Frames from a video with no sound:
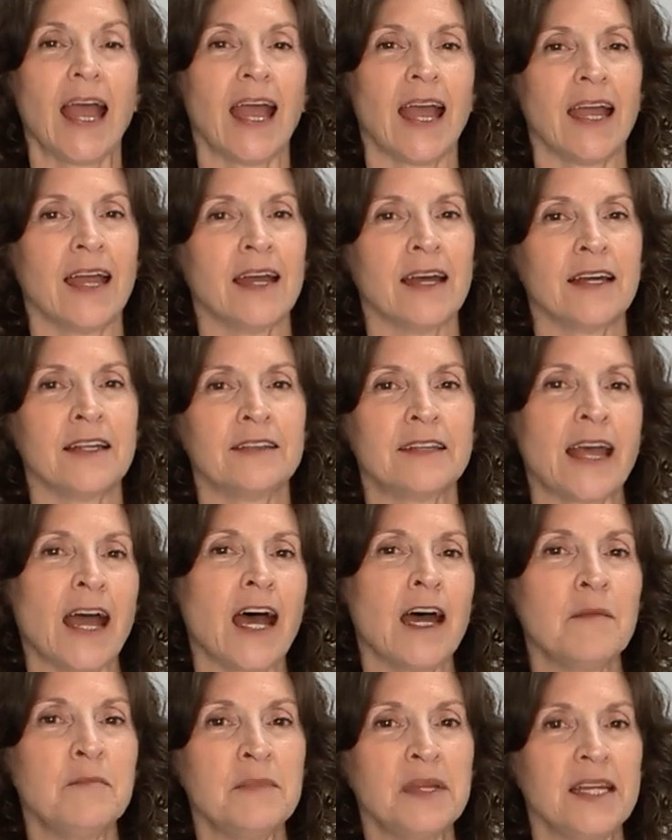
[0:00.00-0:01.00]
And
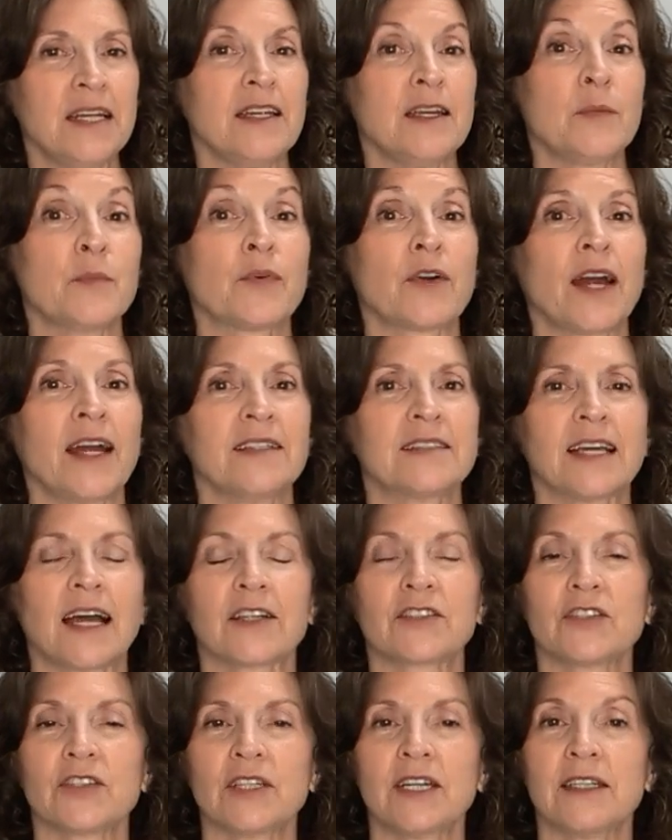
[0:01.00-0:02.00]
that median price
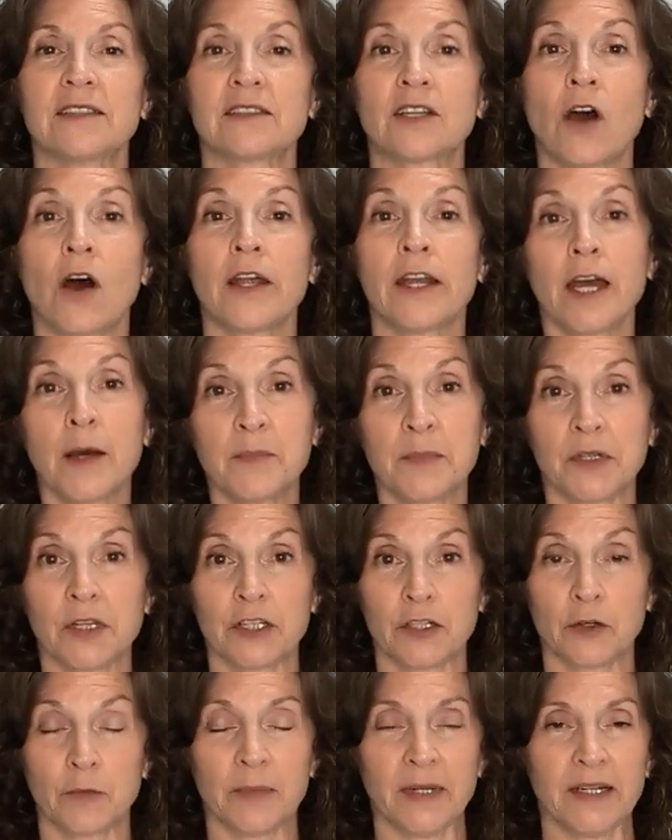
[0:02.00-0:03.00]
actually has gone up a
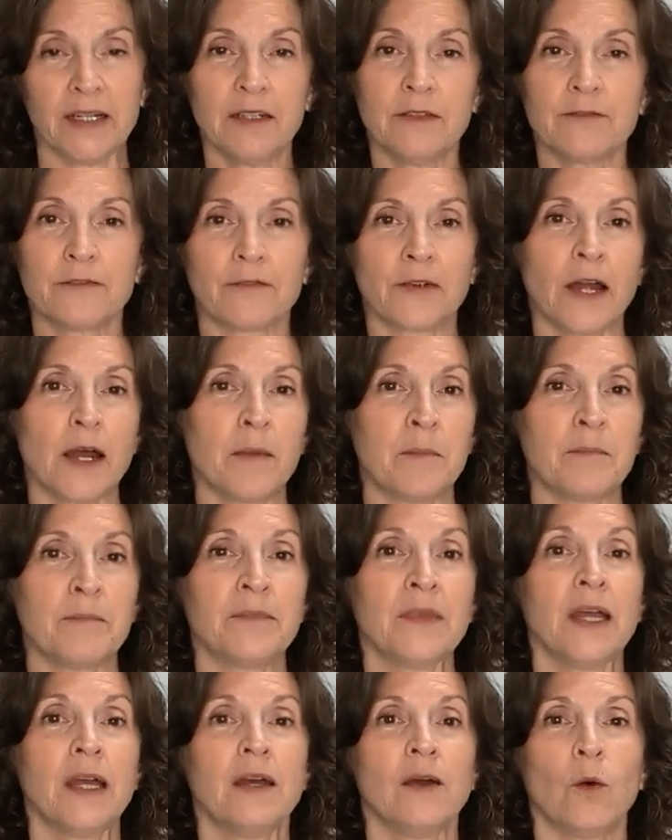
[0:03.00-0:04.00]
little bit
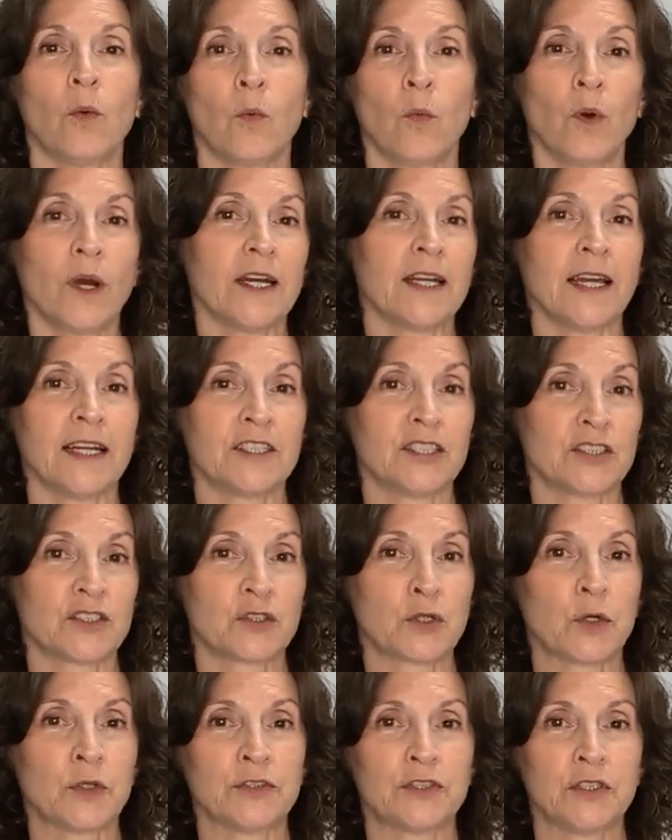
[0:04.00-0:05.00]
from what I just
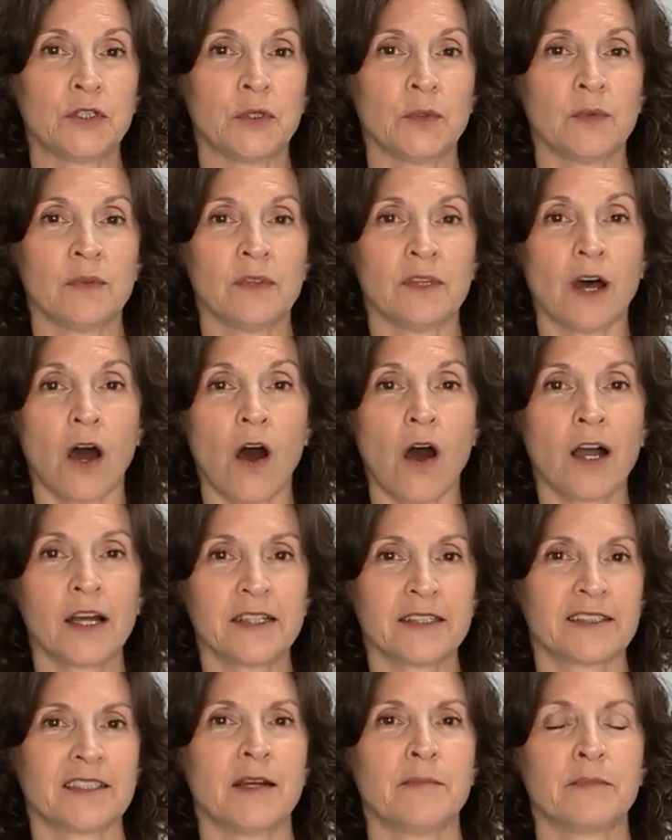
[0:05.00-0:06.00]
told you. The
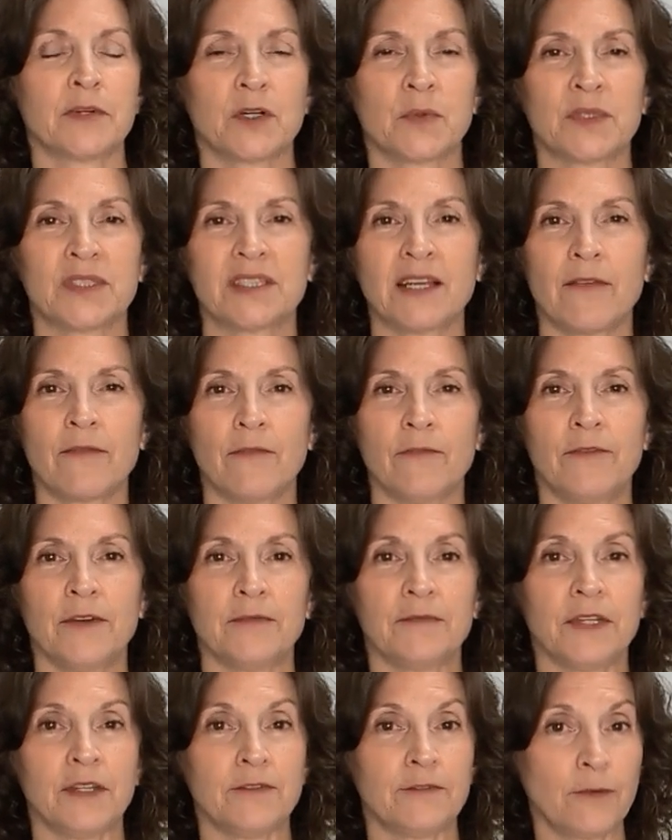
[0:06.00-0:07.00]
August number was
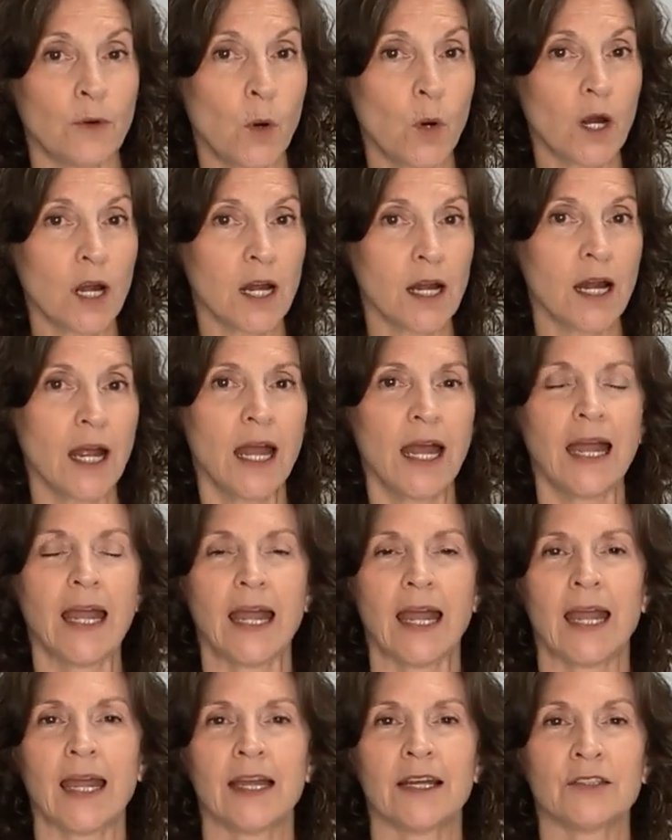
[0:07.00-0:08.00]
754,
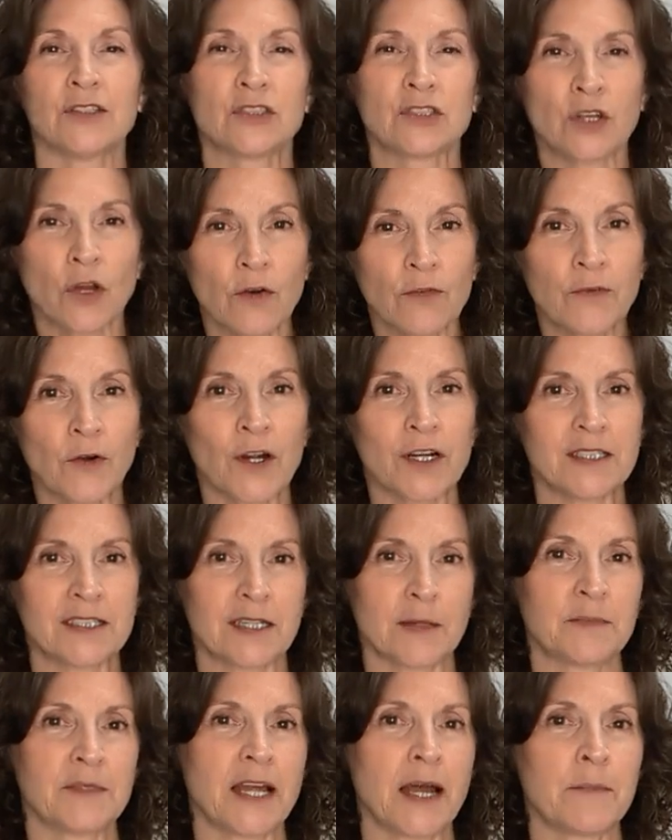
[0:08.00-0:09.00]
and so far in
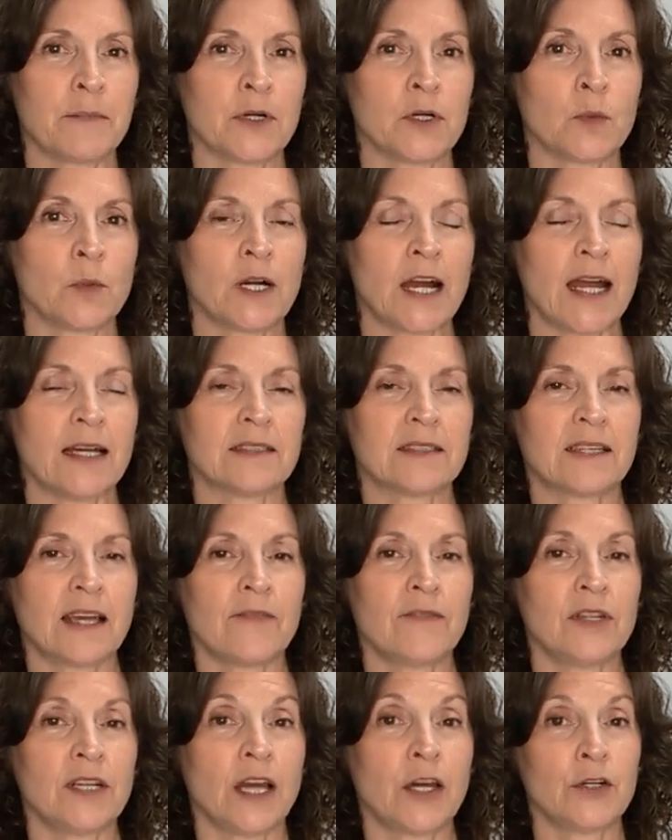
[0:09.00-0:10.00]
September we're at
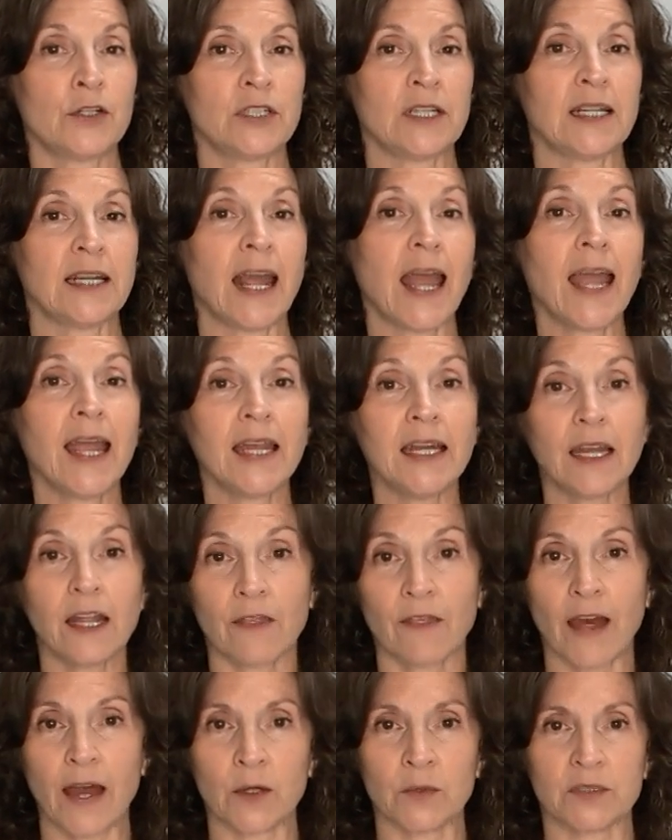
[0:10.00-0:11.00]

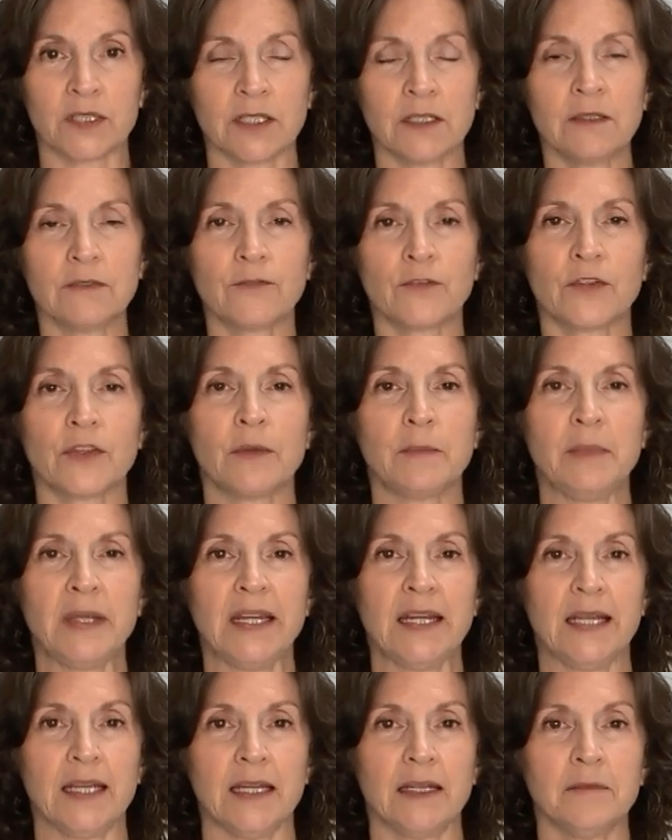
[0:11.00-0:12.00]
780,000 for the
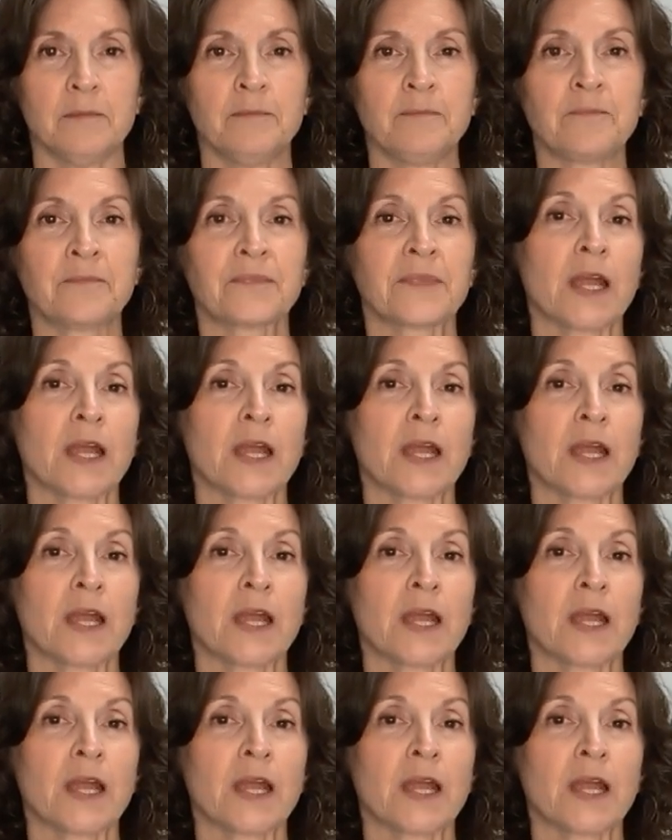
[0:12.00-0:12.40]
median.